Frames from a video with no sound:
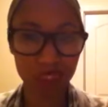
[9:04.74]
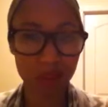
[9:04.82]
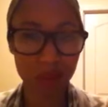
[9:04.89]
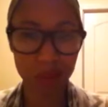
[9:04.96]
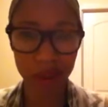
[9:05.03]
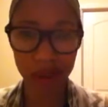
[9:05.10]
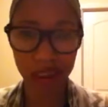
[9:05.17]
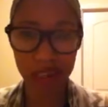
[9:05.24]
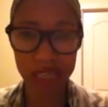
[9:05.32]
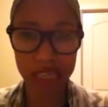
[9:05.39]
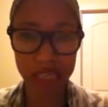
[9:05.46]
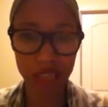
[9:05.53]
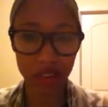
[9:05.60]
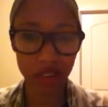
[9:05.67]
probably about like
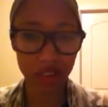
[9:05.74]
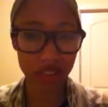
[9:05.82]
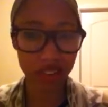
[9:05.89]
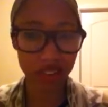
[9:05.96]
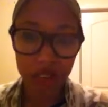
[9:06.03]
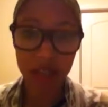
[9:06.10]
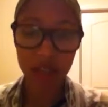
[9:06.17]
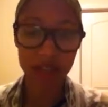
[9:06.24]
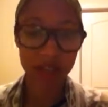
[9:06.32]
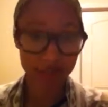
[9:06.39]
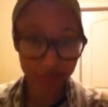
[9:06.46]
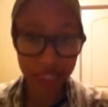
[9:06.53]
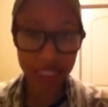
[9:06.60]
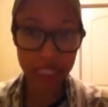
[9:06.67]
7. It's
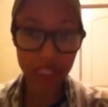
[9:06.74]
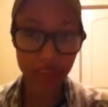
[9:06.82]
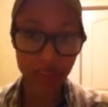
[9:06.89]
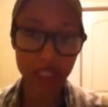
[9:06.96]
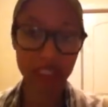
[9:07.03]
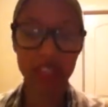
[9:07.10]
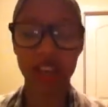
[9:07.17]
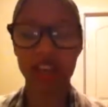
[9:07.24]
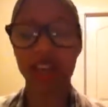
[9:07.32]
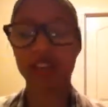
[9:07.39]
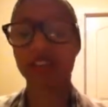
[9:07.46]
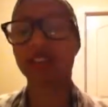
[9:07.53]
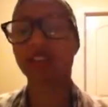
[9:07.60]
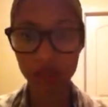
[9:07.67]
really, really
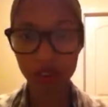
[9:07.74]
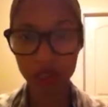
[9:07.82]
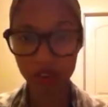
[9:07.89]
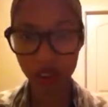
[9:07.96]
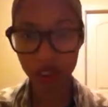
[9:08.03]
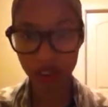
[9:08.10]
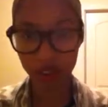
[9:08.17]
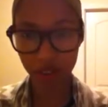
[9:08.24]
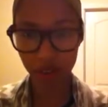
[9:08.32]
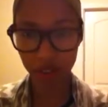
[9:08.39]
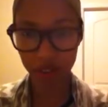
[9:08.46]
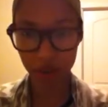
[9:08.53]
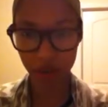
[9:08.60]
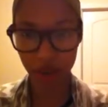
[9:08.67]
nice. I was around Charlotte for
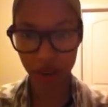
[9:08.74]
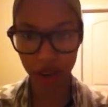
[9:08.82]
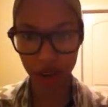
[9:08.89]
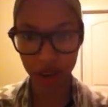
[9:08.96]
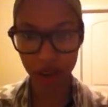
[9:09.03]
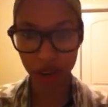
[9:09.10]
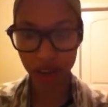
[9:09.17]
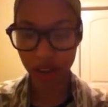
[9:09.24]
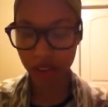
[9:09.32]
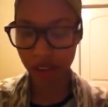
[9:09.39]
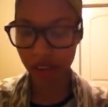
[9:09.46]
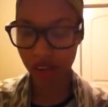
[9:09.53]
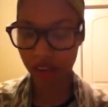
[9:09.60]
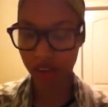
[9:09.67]
a little while,
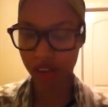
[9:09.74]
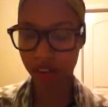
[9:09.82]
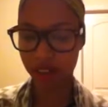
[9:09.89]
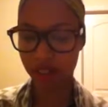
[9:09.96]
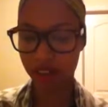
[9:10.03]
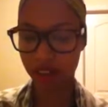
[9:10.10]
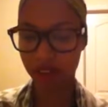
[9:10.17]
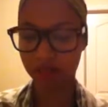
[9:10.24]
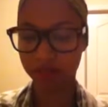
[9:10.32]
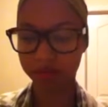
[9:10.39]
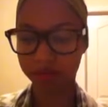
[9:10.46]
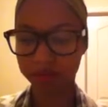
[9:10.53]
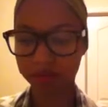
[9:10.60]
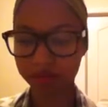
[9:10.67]
and
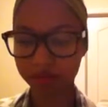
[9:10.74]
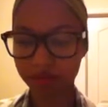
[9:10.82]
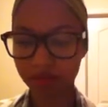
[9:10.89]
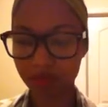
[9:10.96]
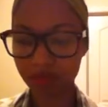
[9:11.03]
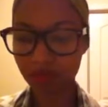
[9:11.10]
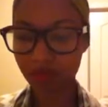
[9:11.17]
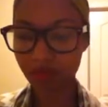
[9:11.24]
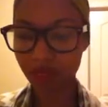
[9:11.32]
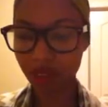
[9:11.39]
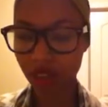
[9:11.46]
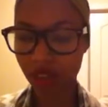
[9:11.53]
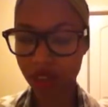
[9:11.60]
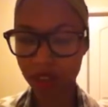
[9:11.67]
then
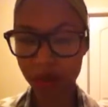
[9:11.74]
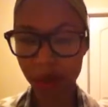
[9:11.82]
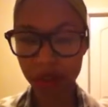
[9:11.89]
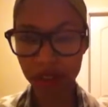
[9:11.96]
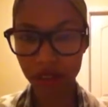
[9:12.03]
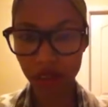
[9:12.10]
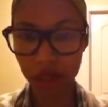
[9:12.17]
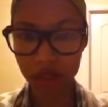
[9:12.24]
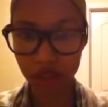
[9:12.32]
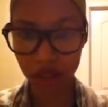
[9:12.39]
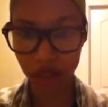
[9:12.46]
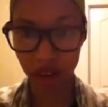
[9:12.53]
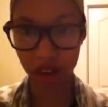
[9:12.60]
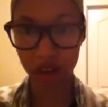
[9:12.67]
I get back to the
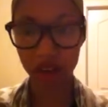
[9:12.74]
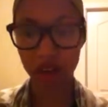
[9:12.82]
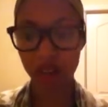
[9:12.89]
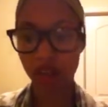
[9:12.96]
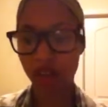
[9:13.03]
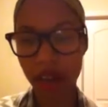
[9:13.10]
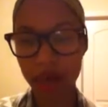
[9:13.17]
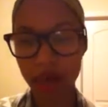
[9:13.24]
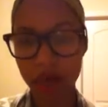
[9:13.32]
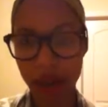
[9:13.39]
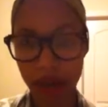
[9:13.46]
hotel. I got